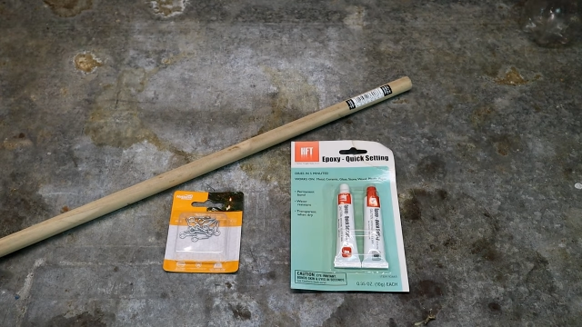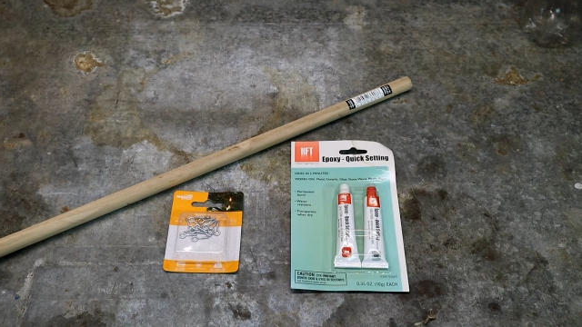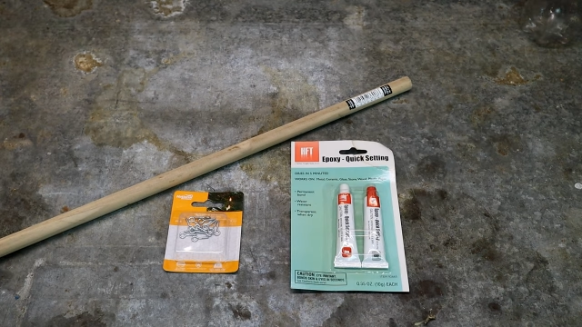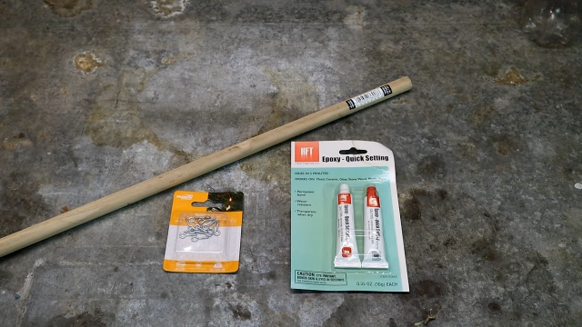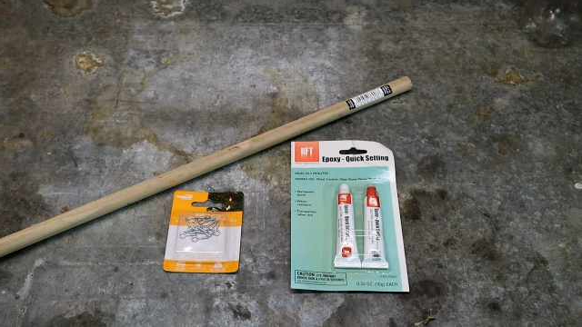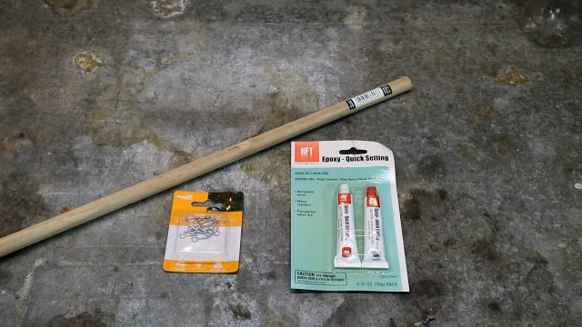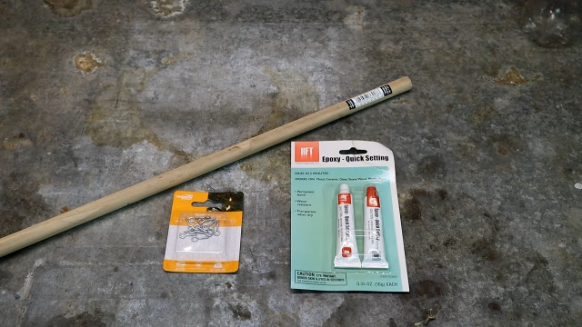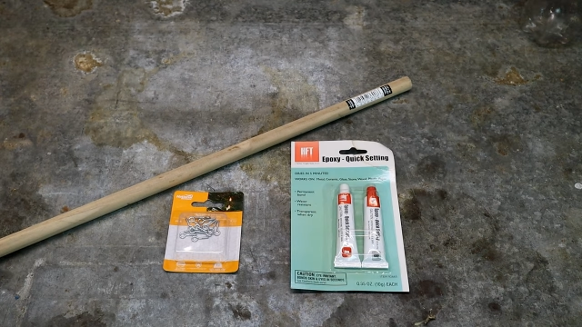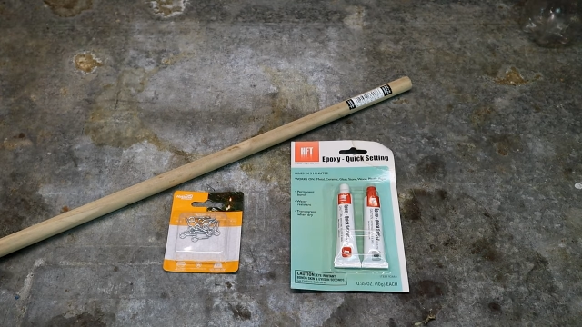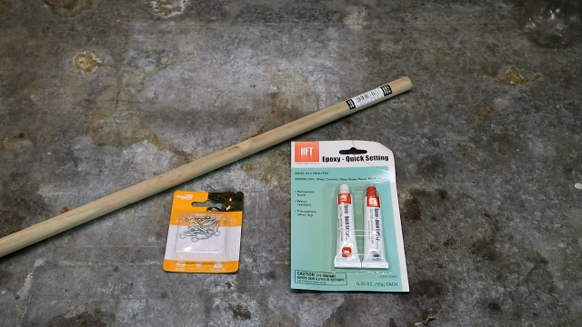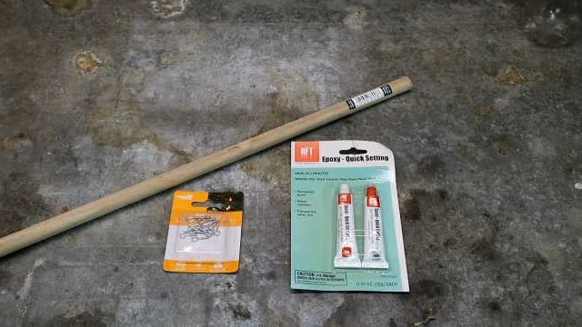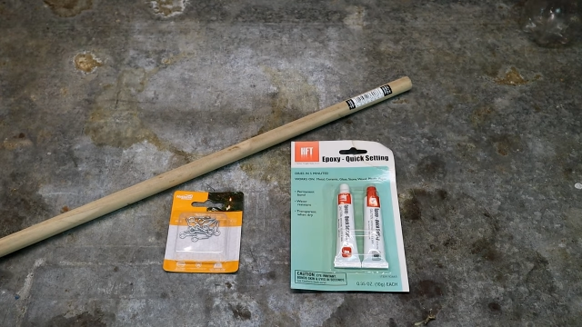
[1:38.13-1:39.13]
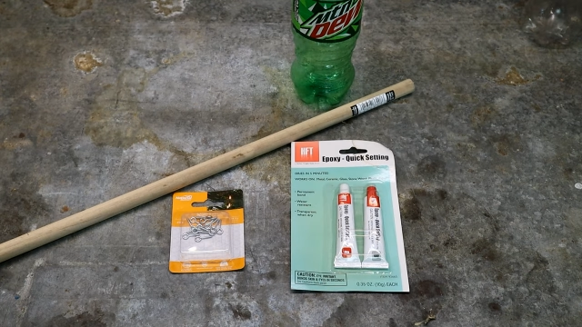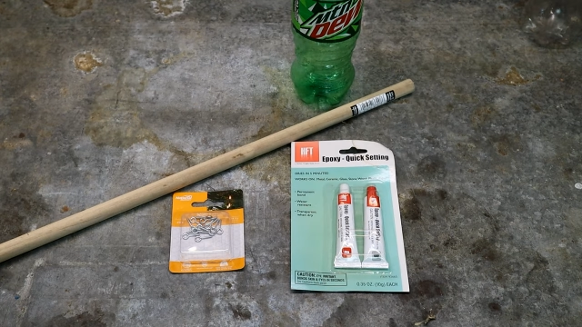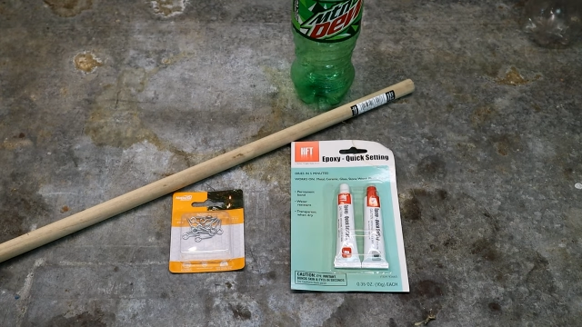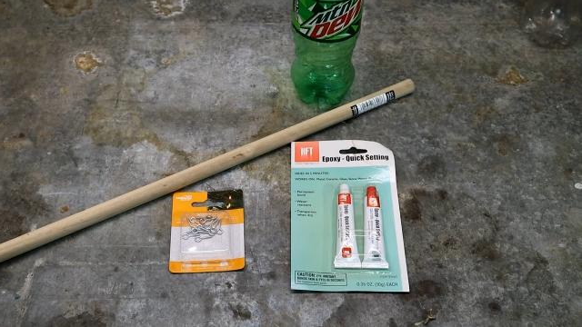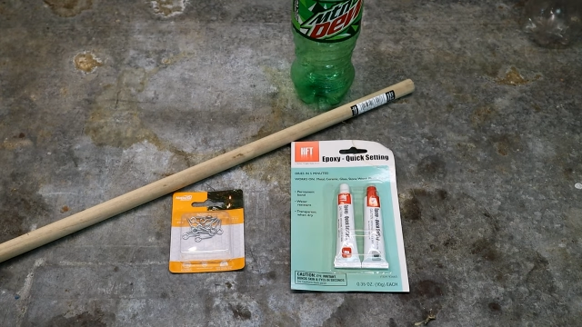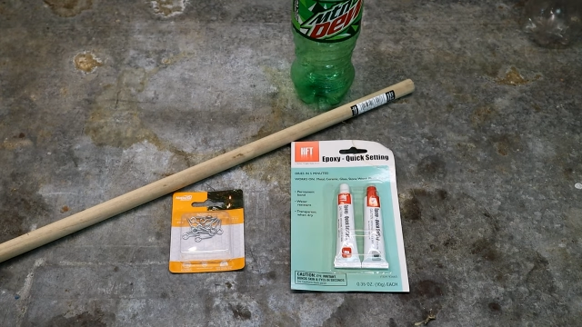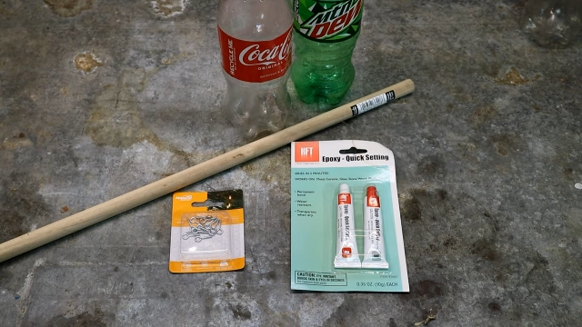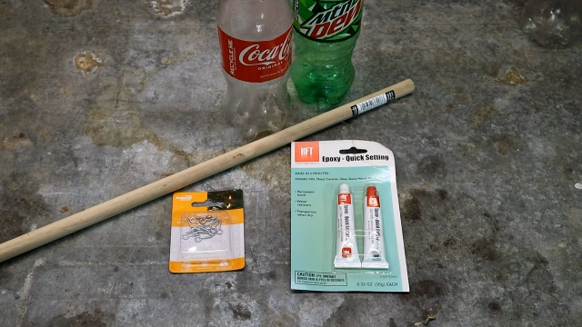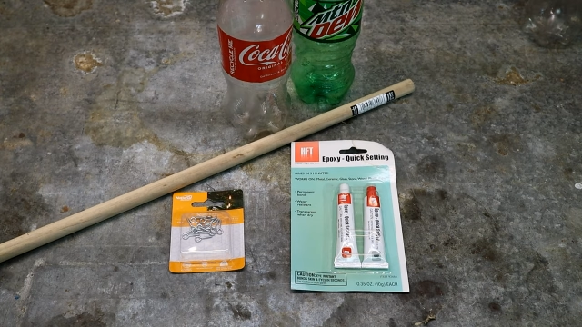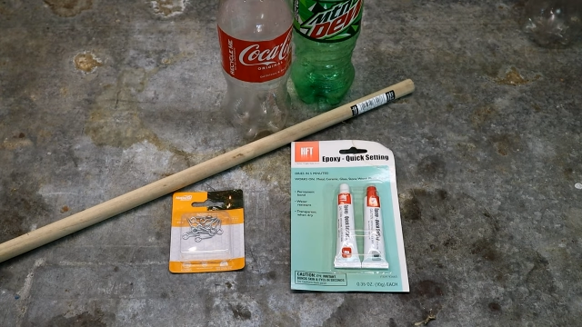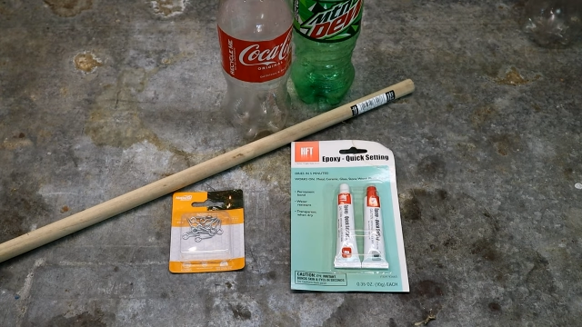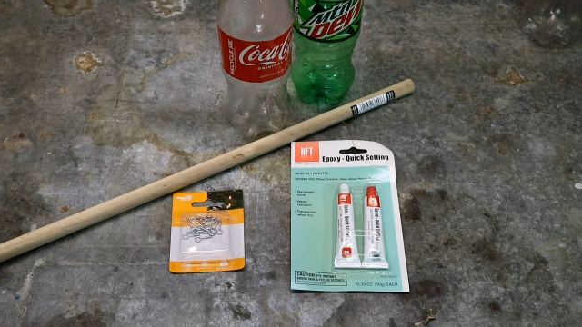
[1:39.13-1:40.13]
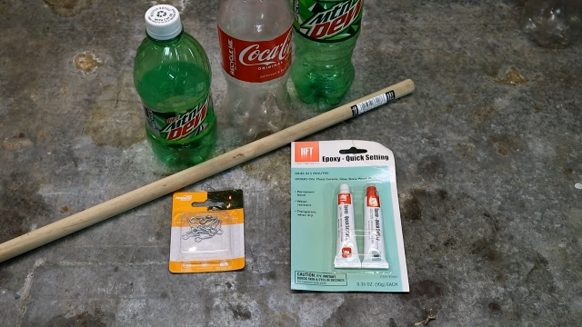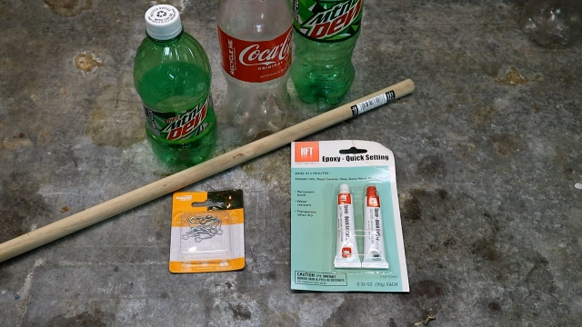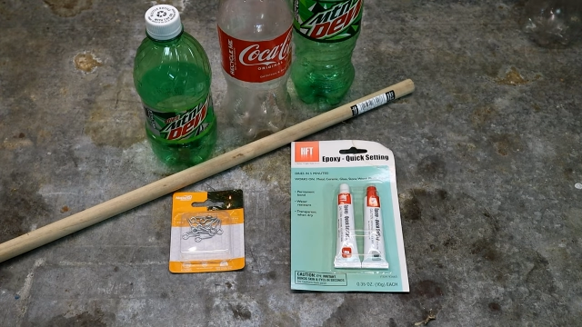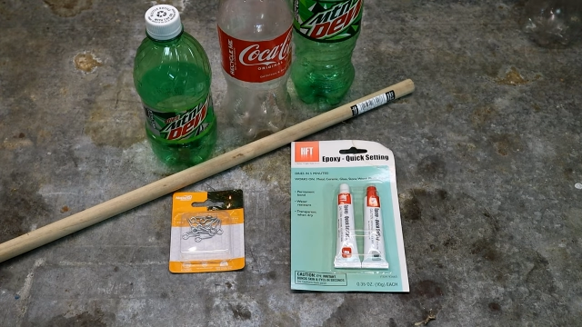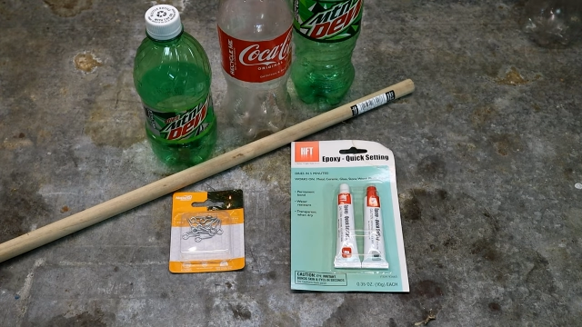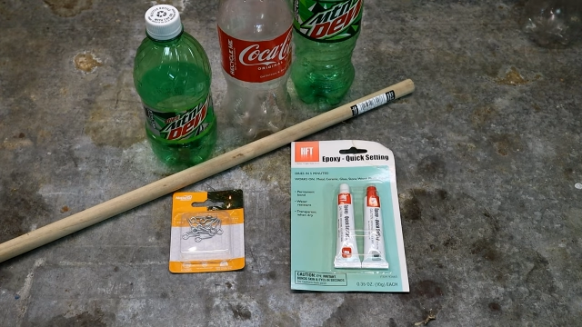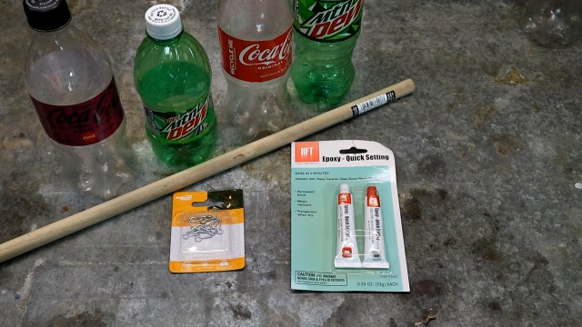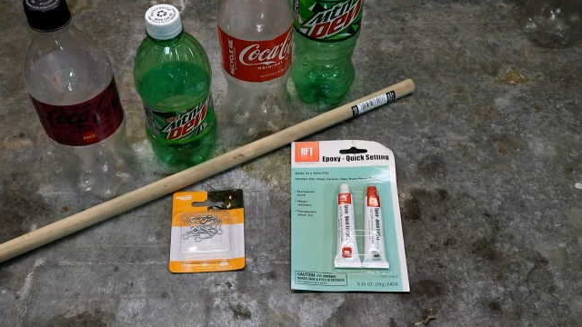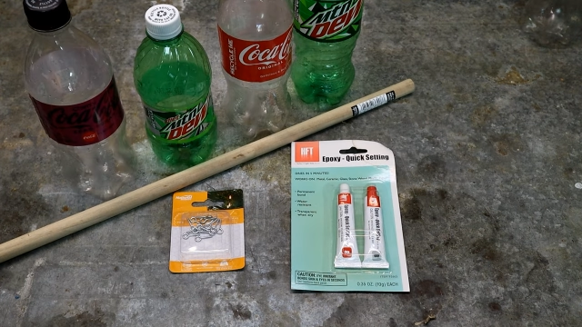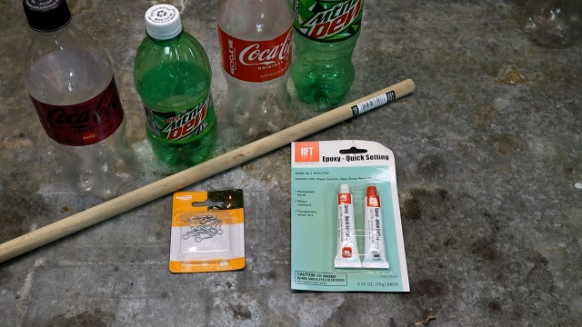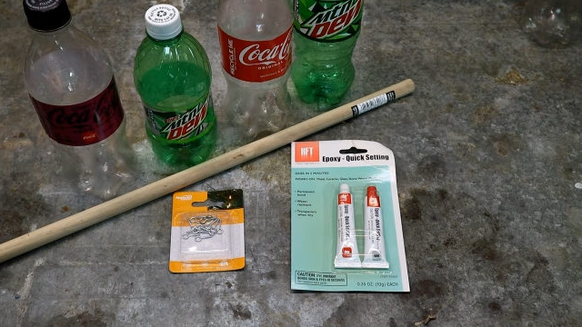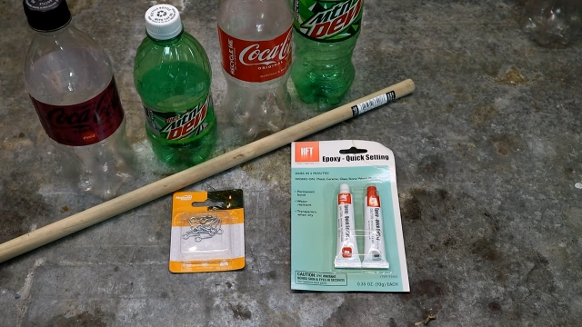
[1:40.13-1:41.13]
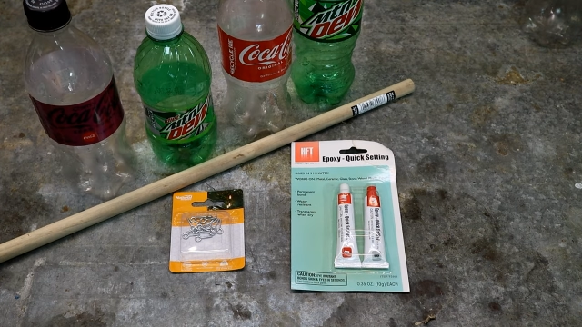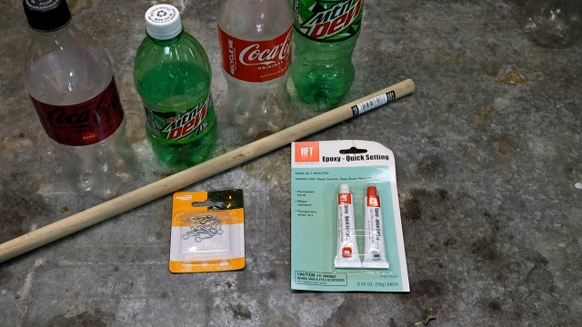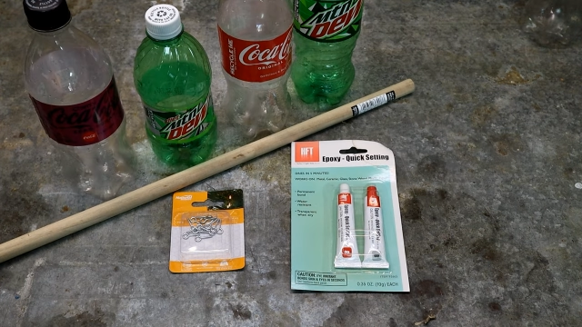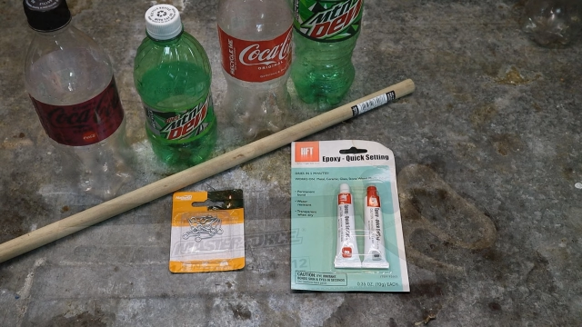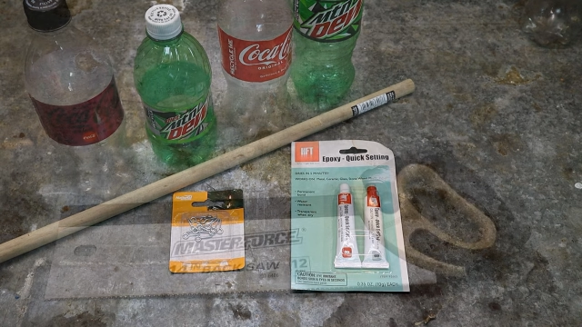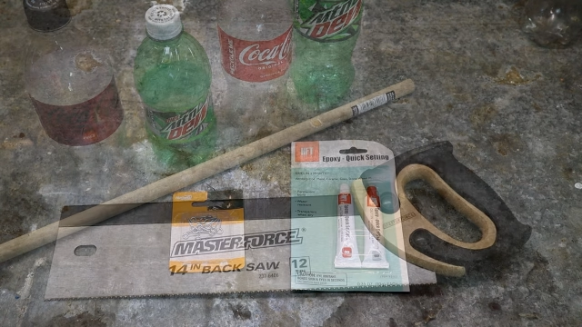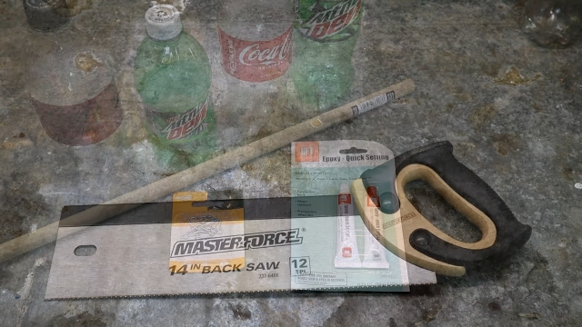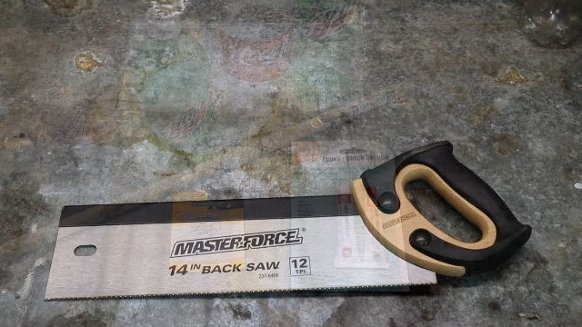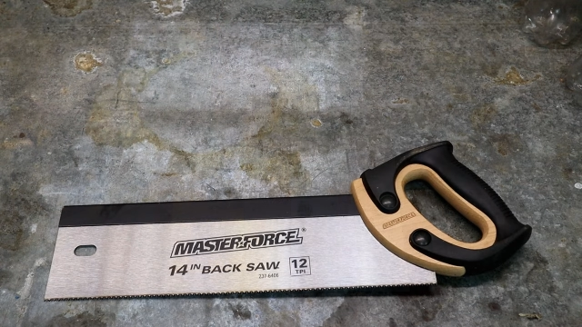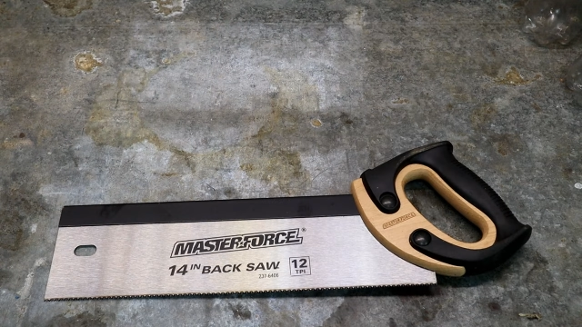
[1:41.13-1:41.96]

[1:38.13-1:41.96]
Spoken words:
[unreadable: no face in view]